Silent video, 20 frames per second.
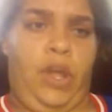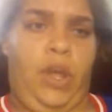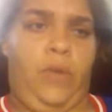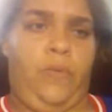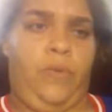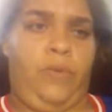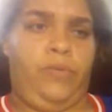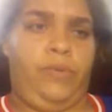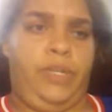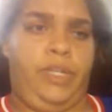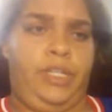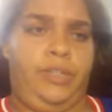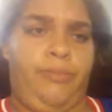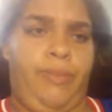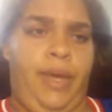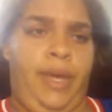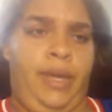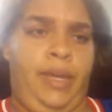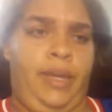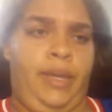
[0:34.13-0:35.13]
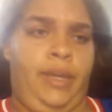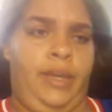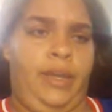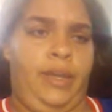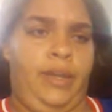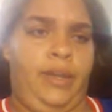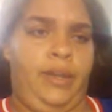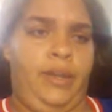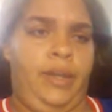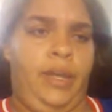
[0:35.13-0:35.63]
I wrote this back
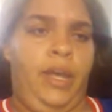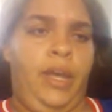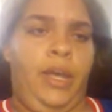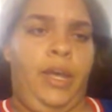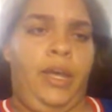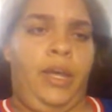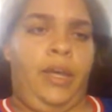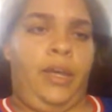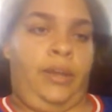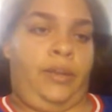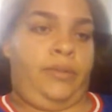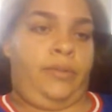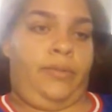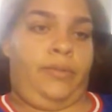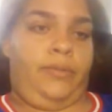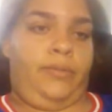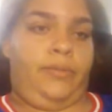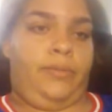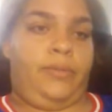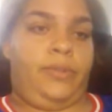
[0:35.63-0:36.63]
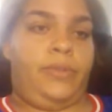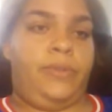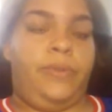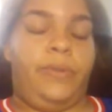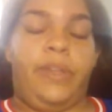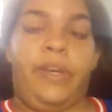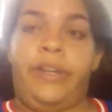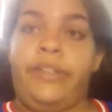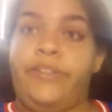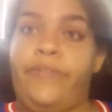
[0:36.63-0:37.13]
in,
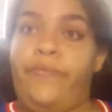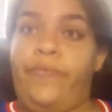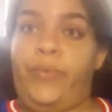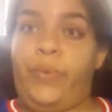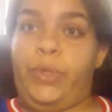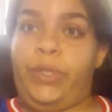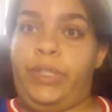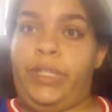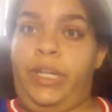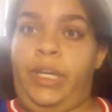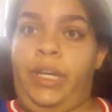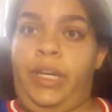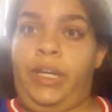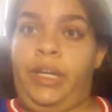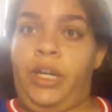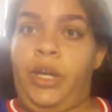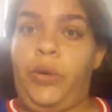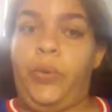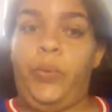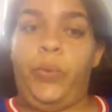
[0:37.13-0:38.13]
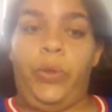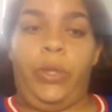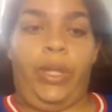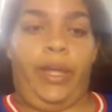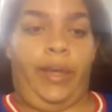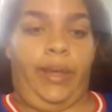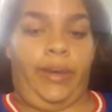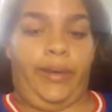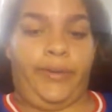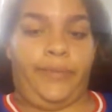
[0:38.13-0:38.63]
2014. Oh,
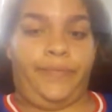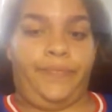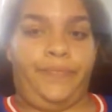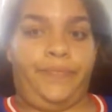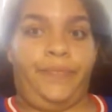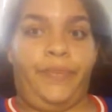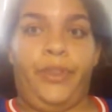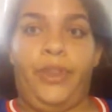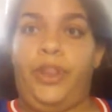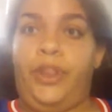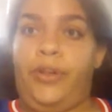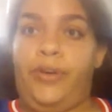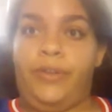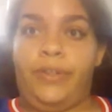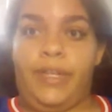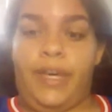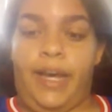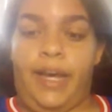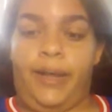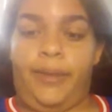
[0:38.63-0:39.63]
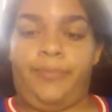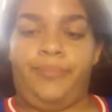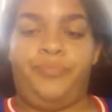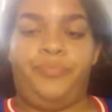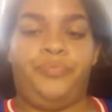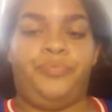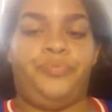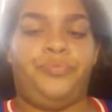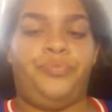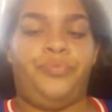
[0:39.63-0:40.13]
yeah. It's a long
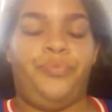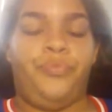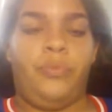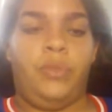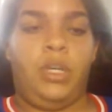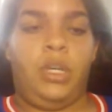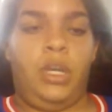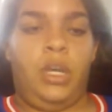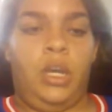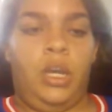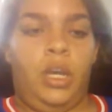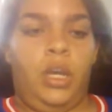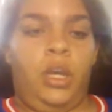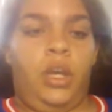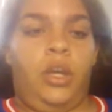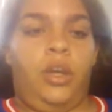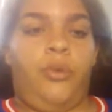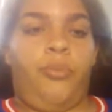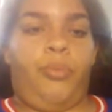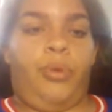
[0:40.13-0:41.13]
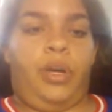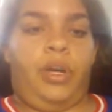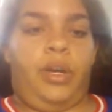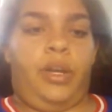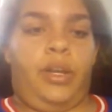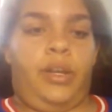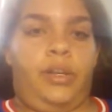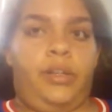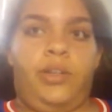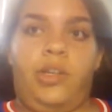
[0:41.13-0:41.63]
time.
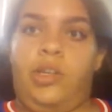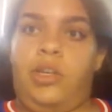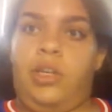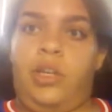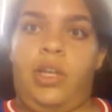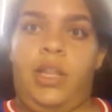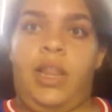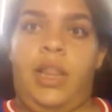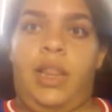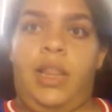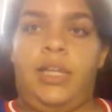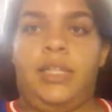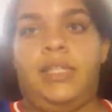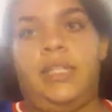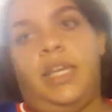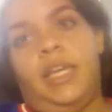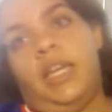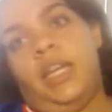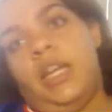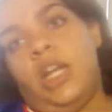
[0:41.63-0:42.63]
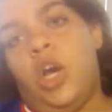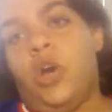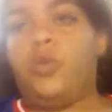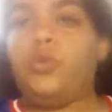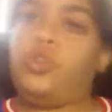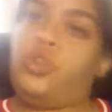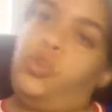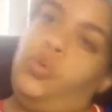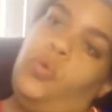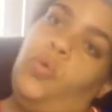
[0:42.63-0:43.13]
But let's get
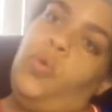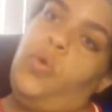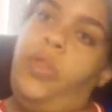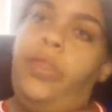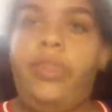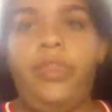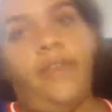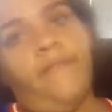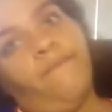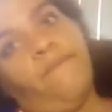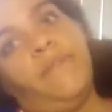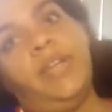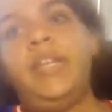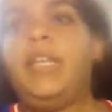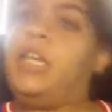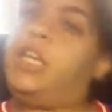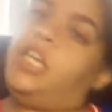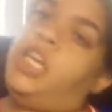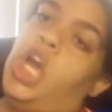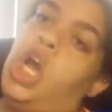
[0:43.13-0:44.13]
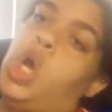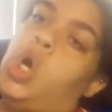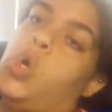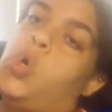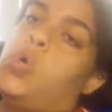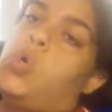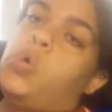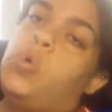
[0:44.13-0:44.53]
on to the video.